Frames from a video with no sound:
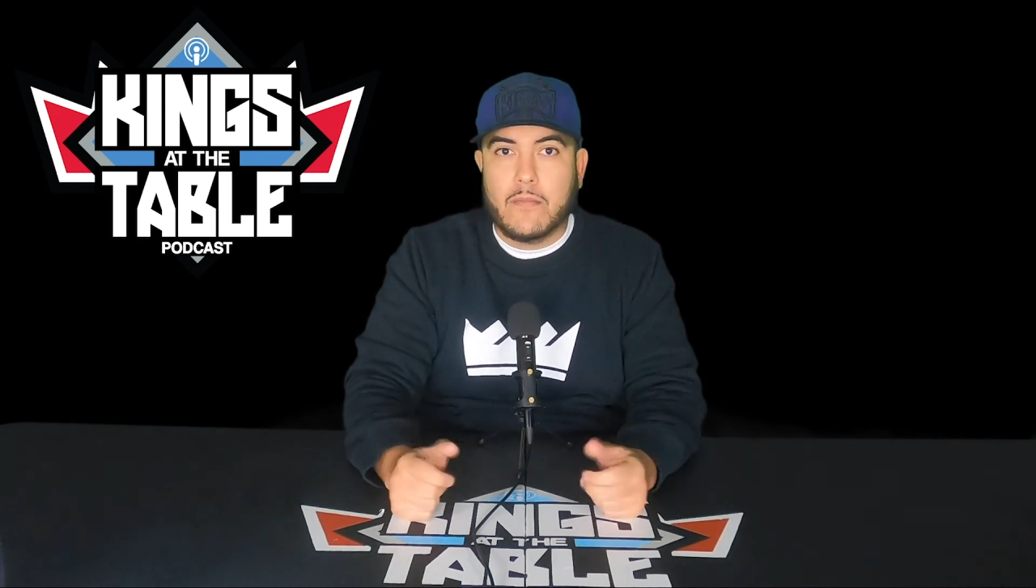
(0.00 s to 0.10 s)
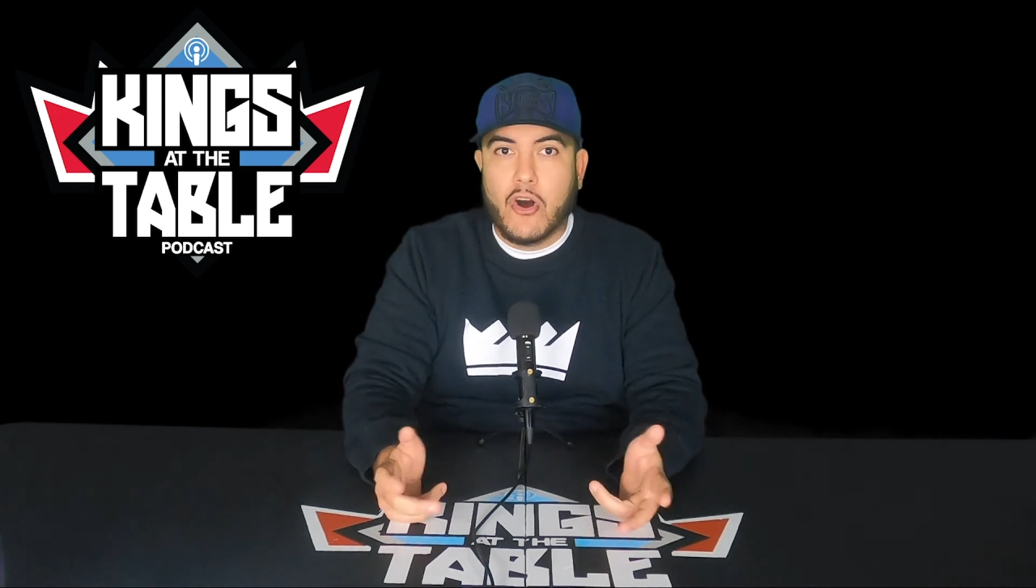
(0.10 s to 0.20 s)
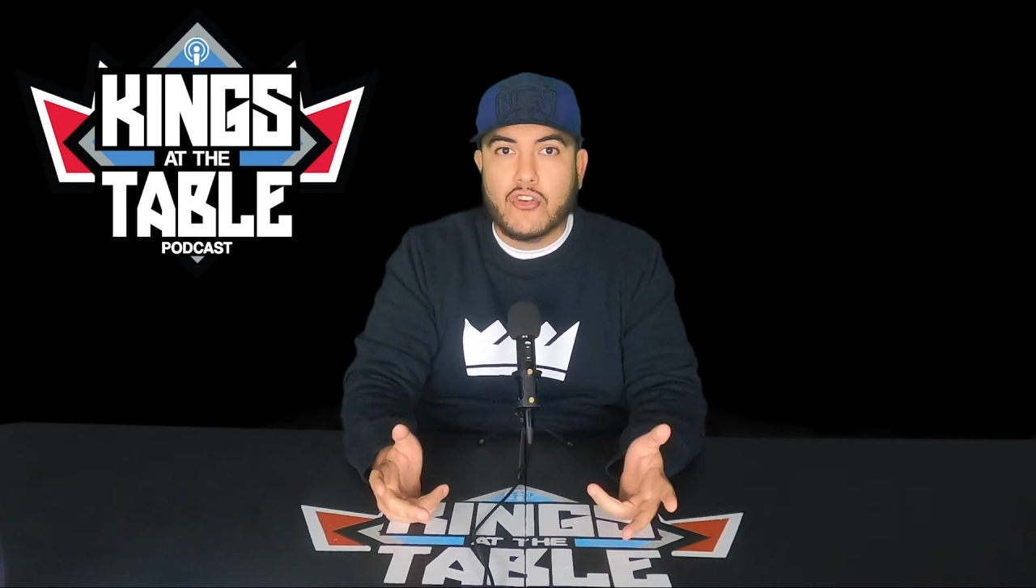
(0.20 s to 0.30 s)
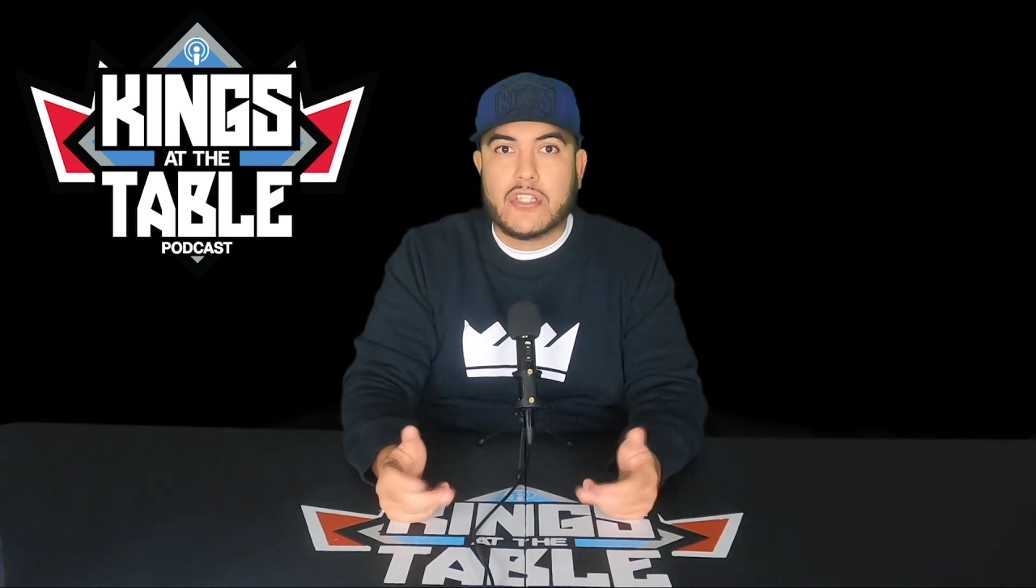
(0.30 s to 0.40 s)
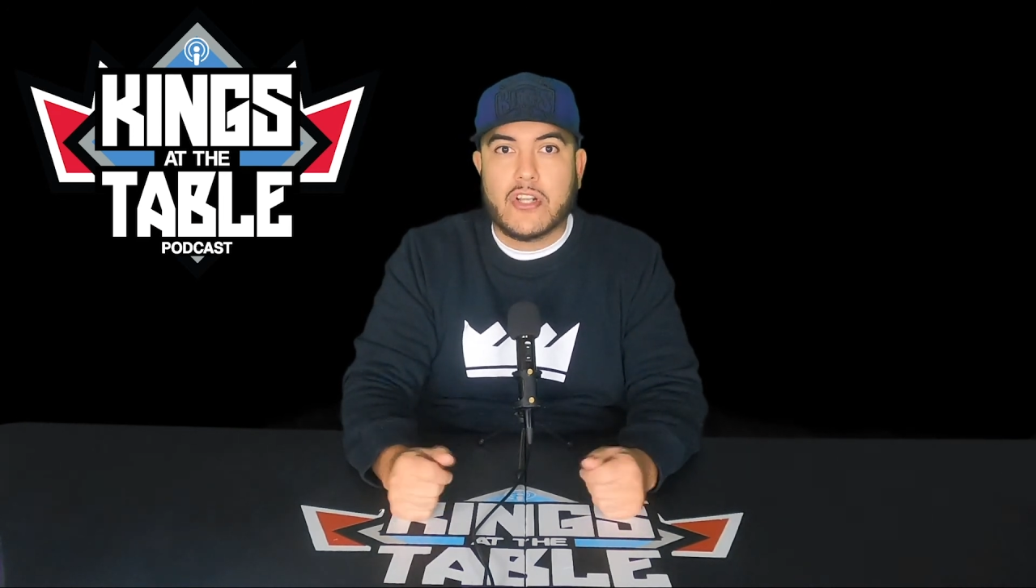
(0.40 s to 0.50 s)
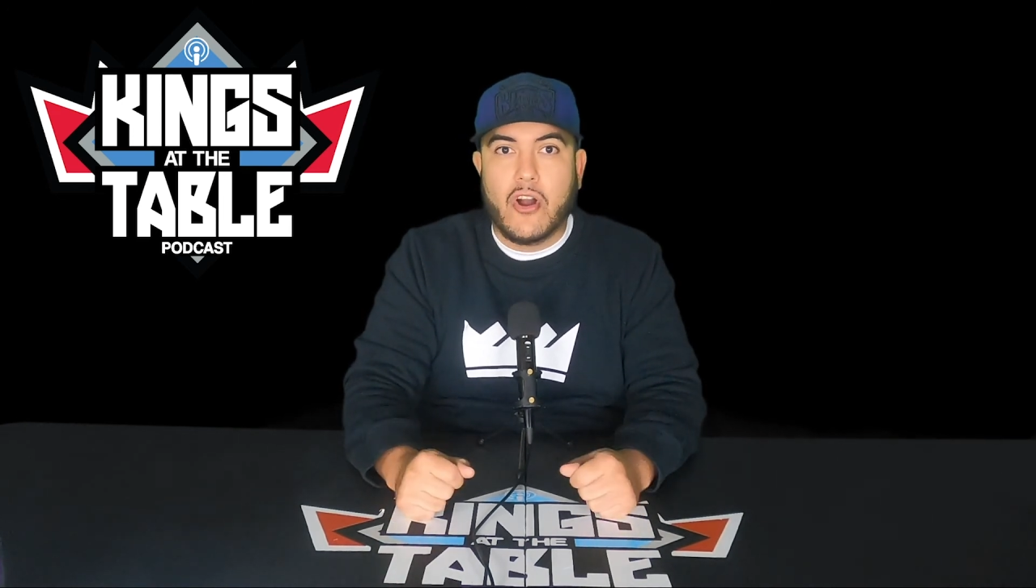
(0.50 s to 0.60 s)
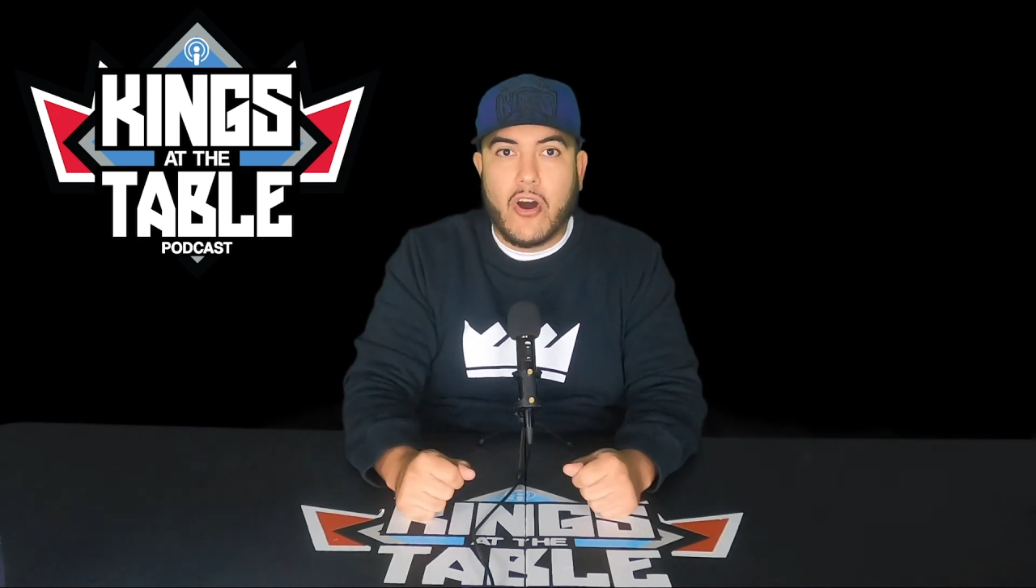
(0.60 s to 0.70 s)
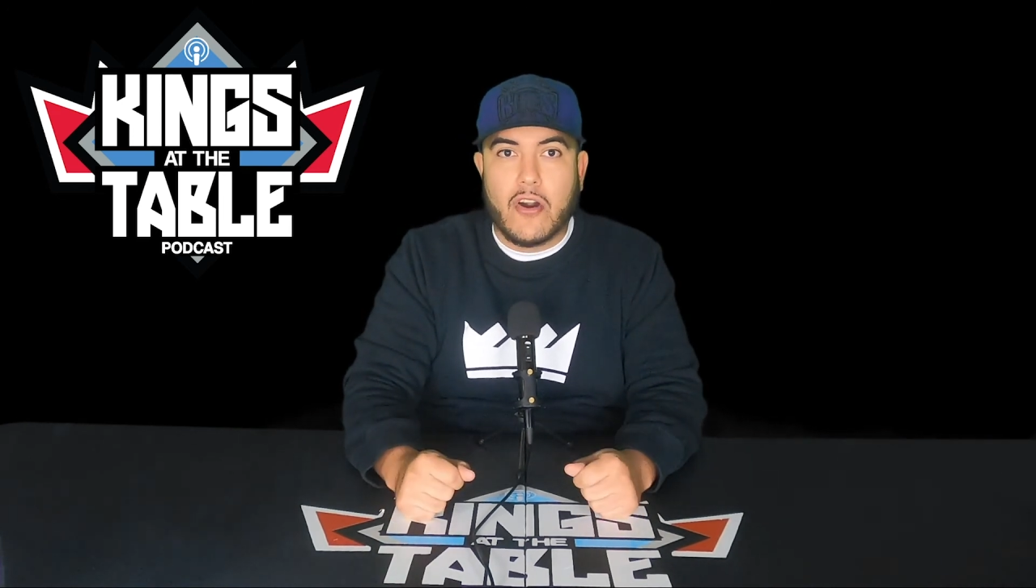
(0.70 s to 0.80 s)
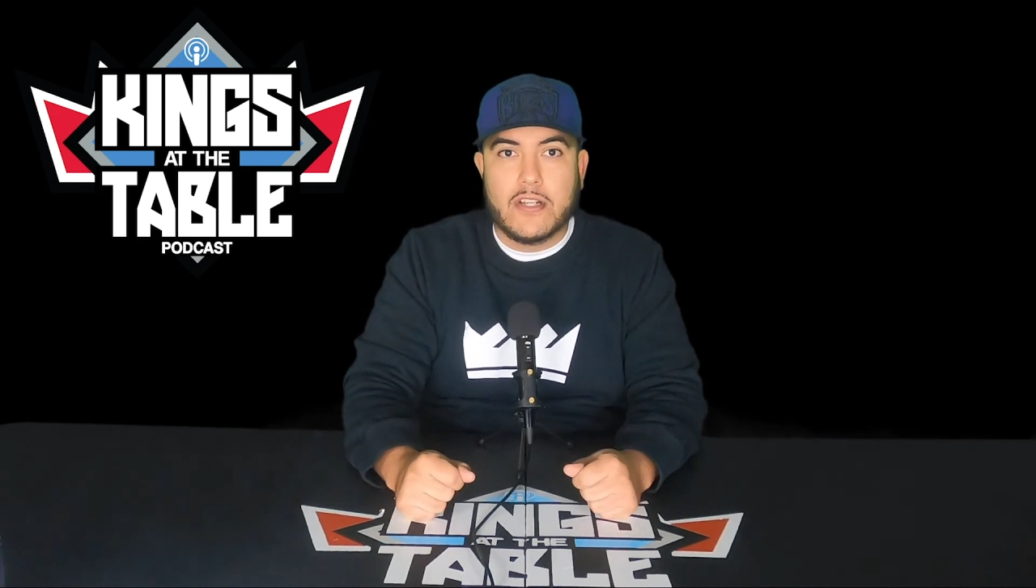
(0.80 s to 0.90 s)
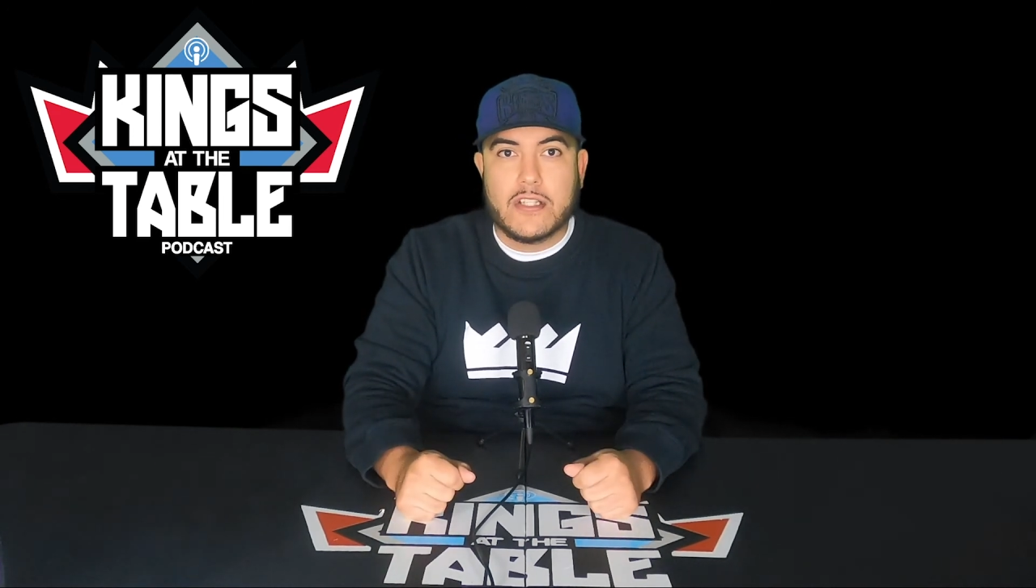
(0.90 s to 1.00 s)
most
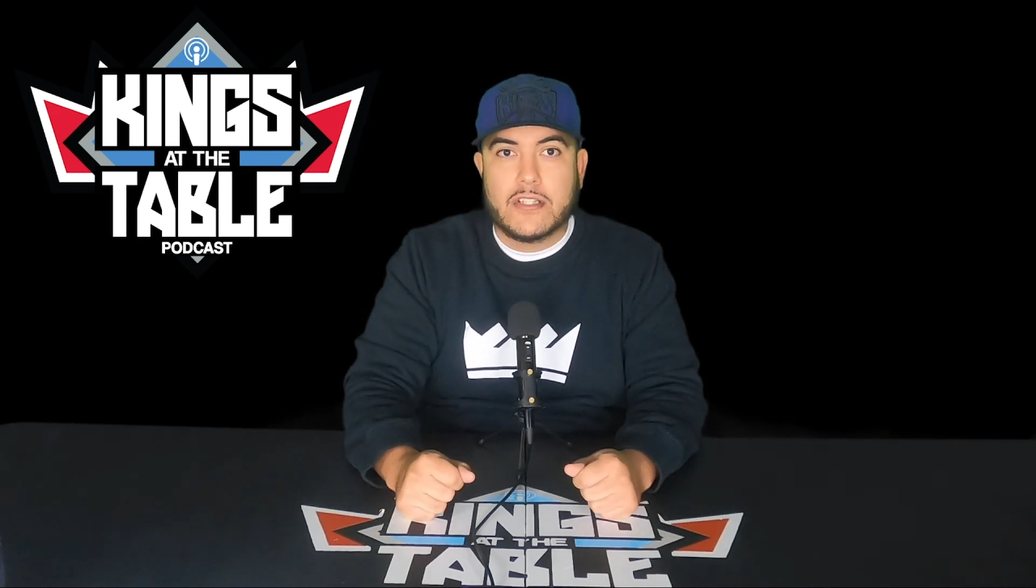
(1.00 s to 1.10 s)
guards.